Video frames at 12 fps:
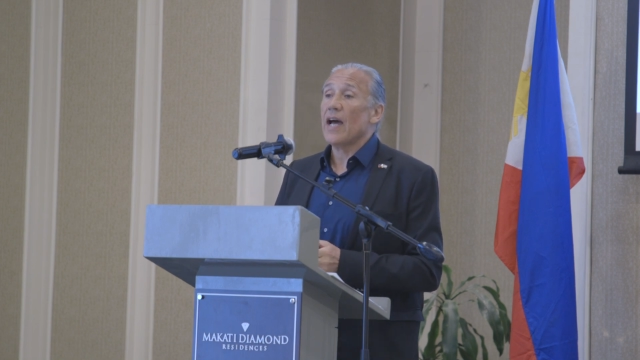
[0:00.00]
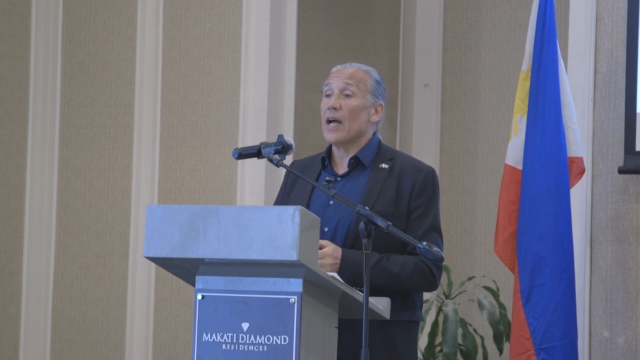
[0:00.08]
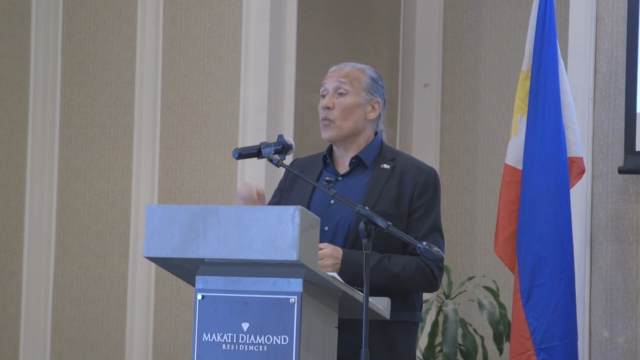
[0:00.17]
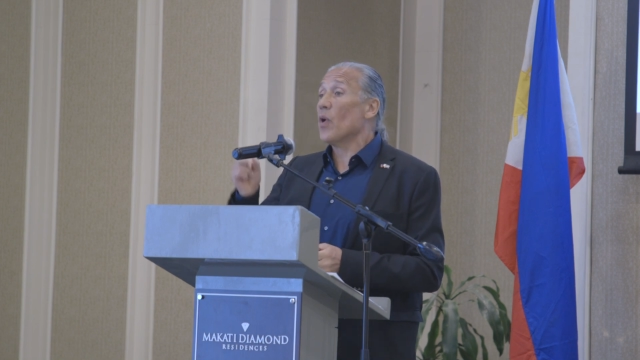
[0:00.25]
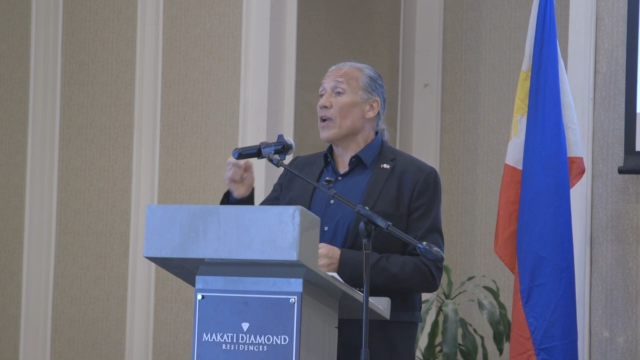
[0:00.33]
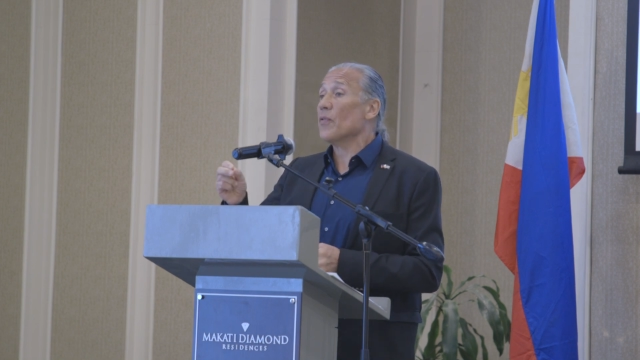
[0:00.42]

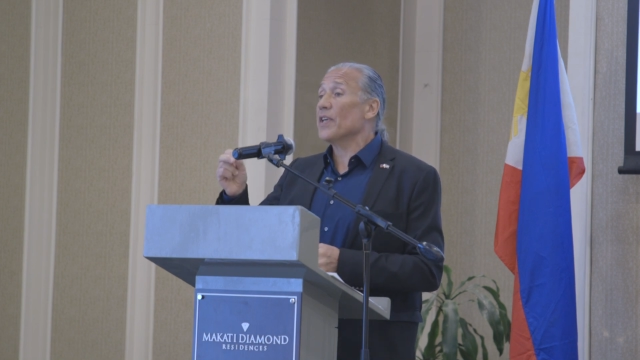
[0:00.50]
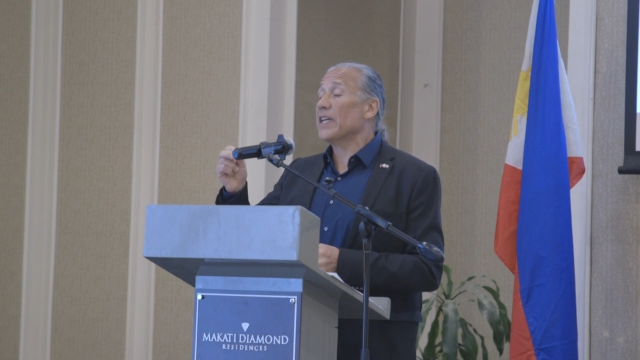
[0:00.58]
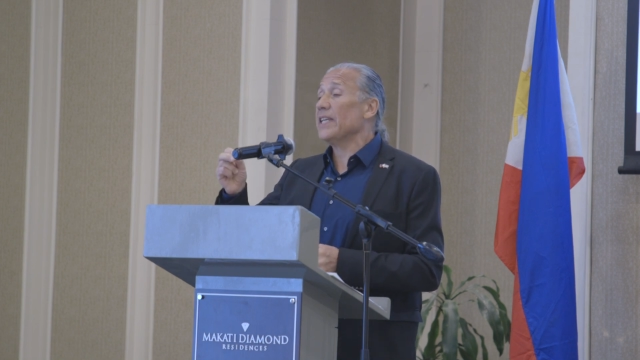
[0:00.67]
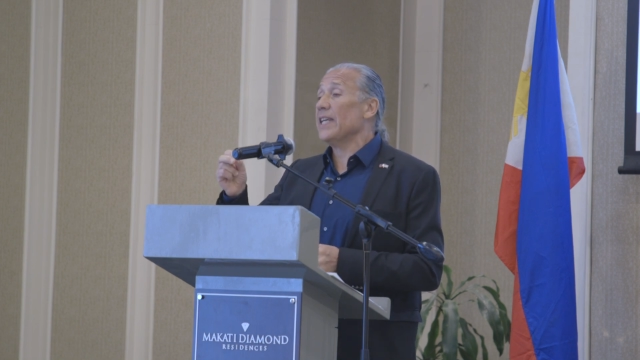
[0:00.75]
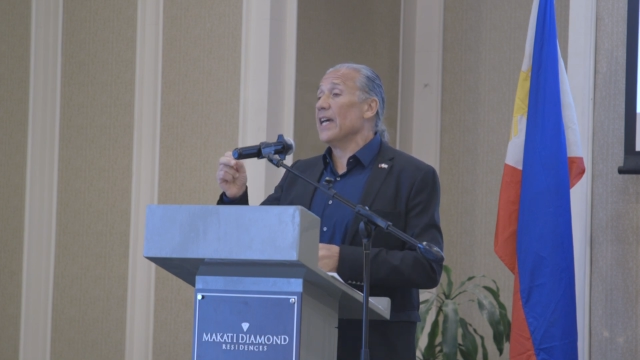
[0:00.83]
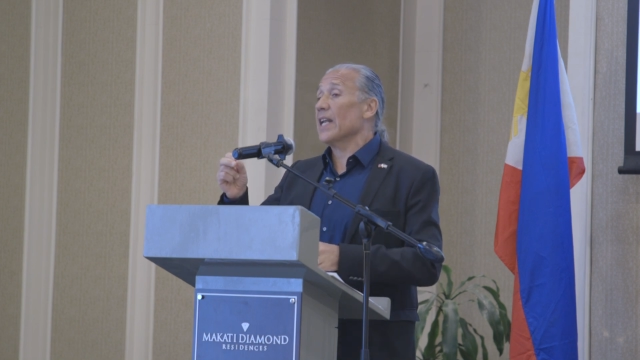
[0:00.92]
and one of
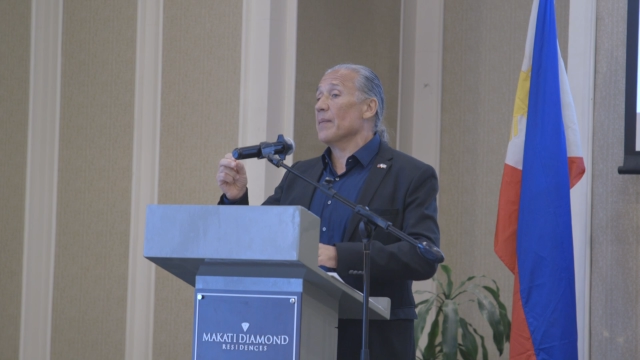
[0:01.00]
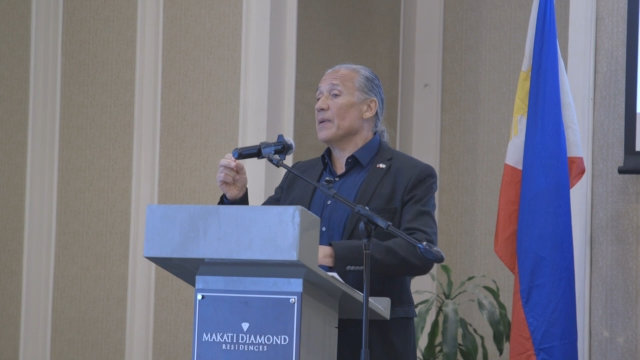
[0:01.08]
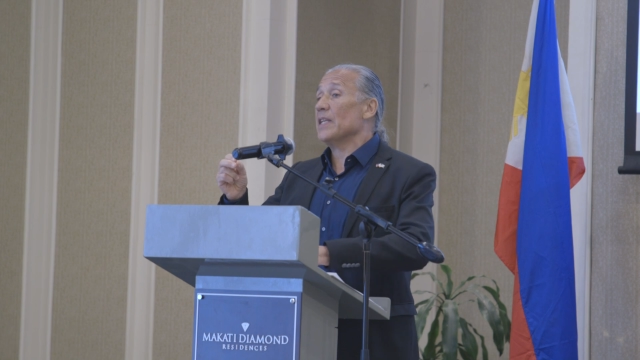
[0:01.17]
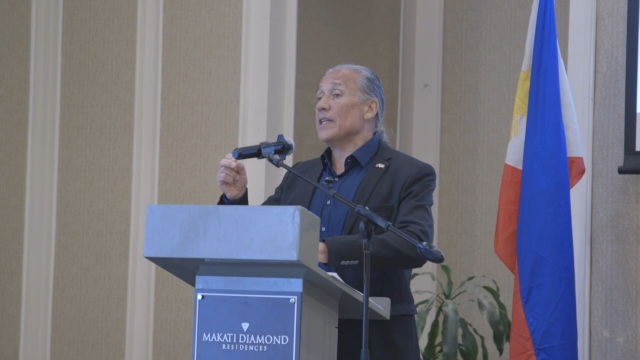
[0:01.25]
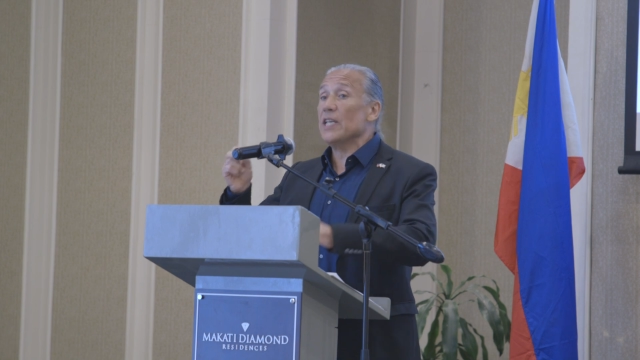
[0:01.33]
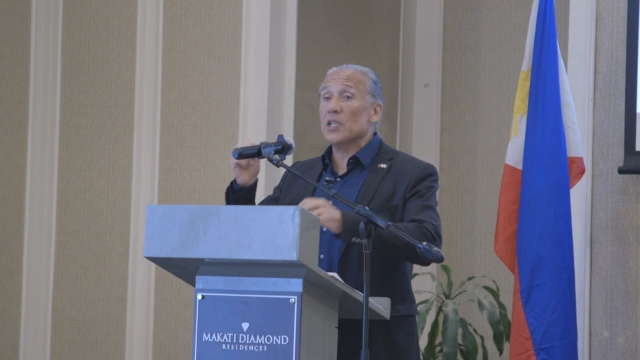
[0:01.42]
the key
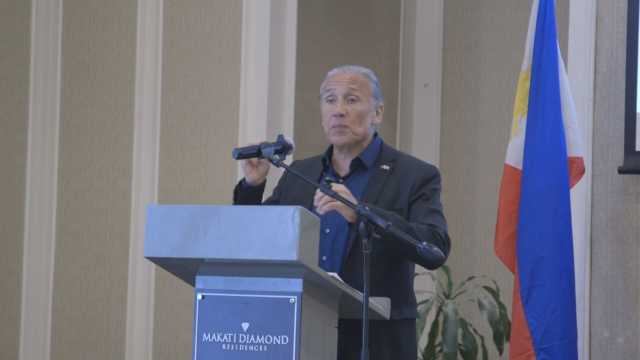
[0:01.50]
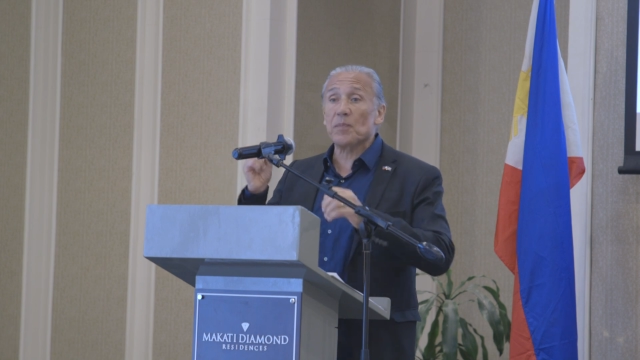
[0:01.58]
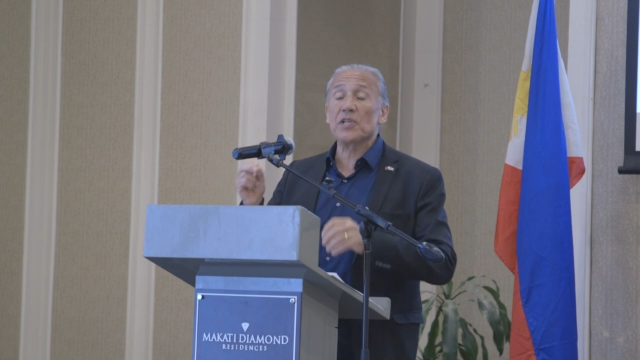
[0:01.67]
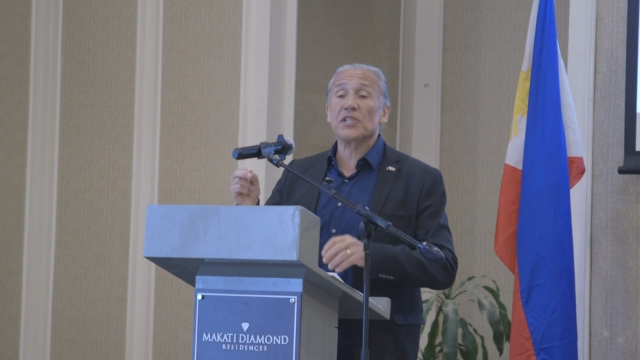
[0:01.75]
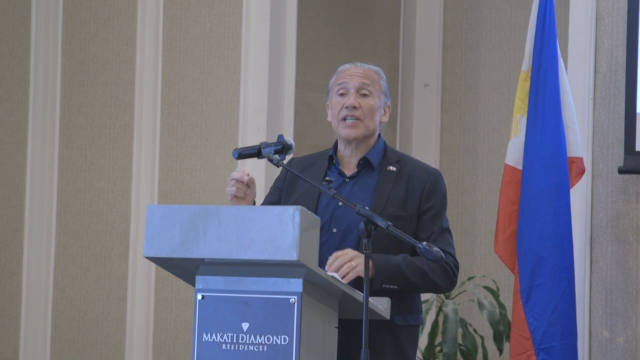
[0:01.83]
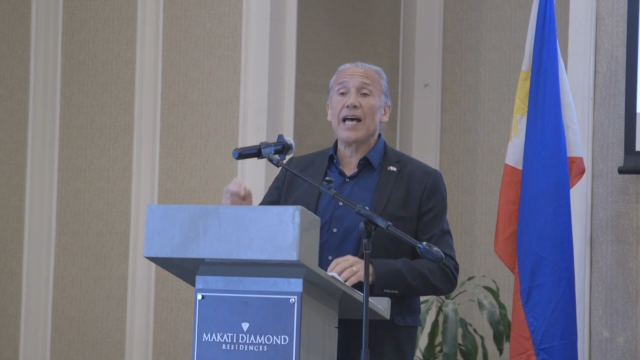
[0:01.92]
elements is
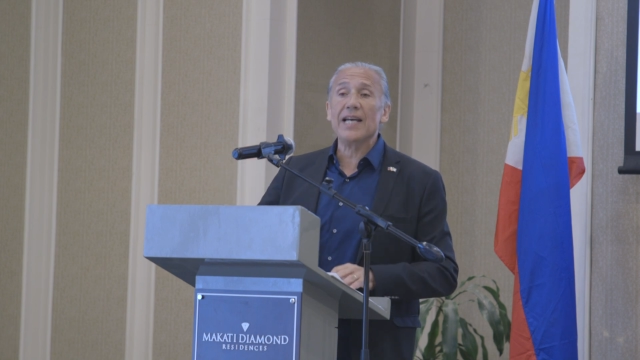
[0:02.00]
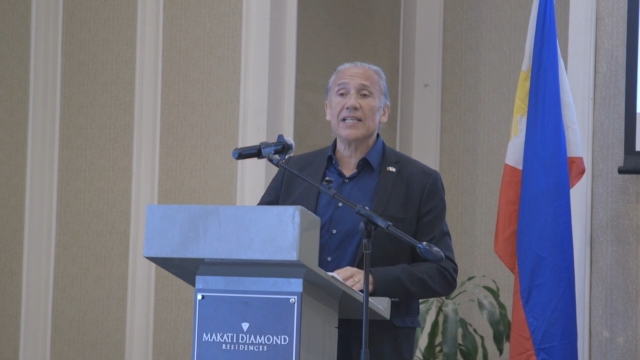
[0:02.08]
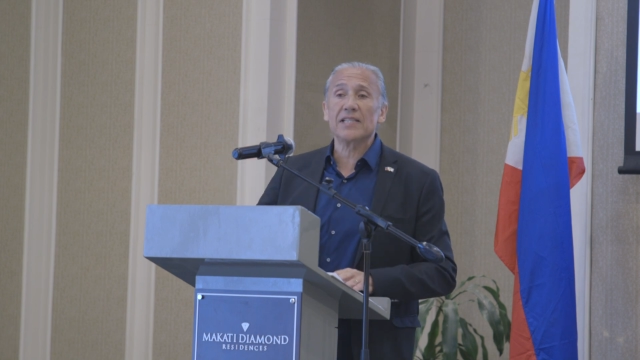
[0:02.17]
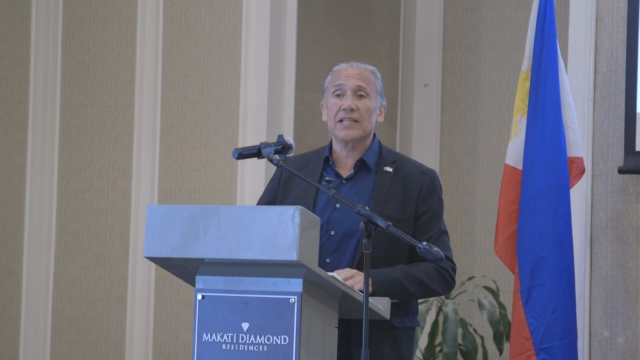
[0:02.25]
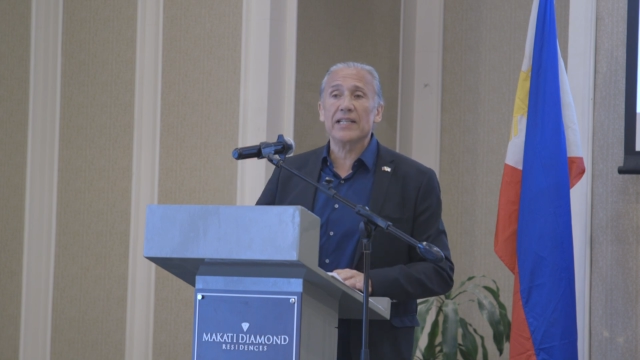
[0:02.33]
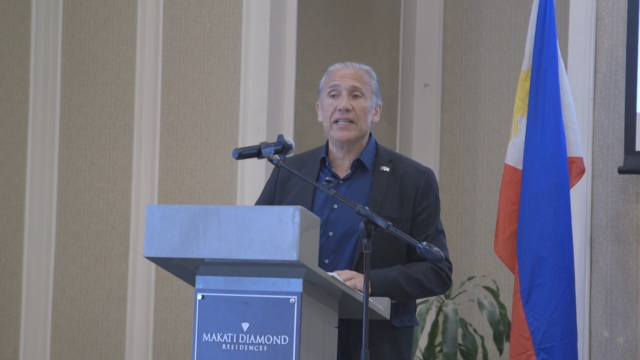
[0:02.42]

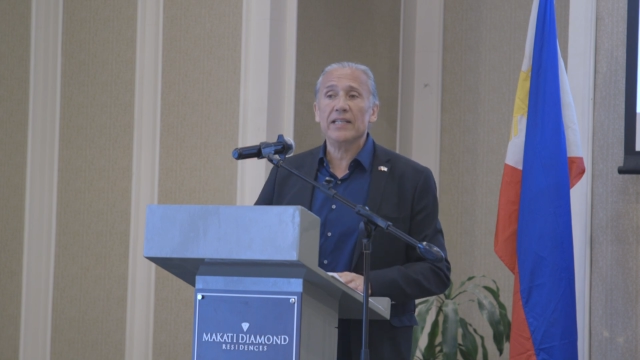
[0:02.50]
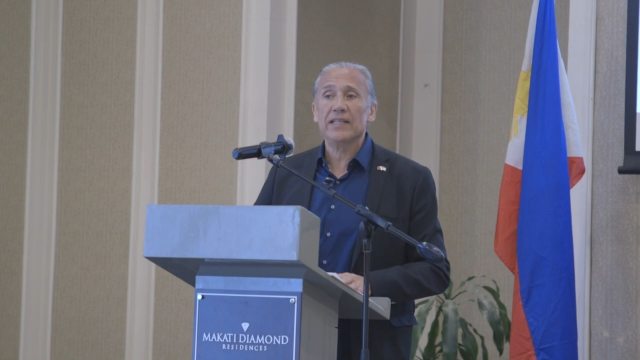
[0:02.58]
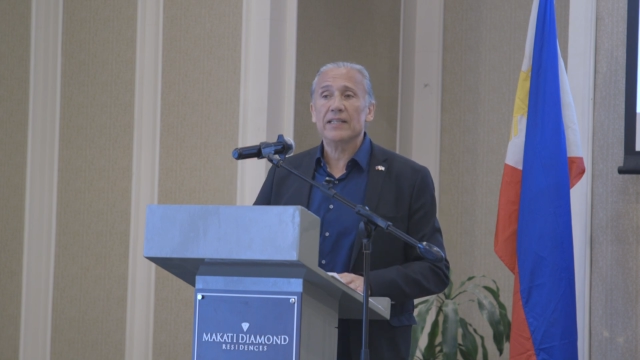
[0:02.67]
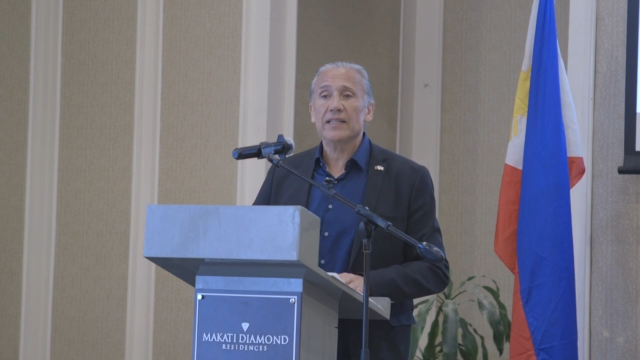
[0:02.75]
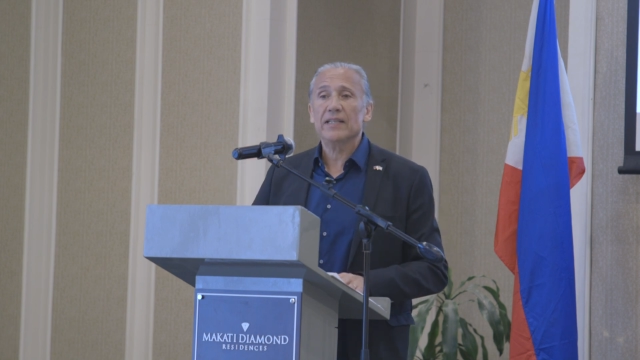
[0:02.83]
precisely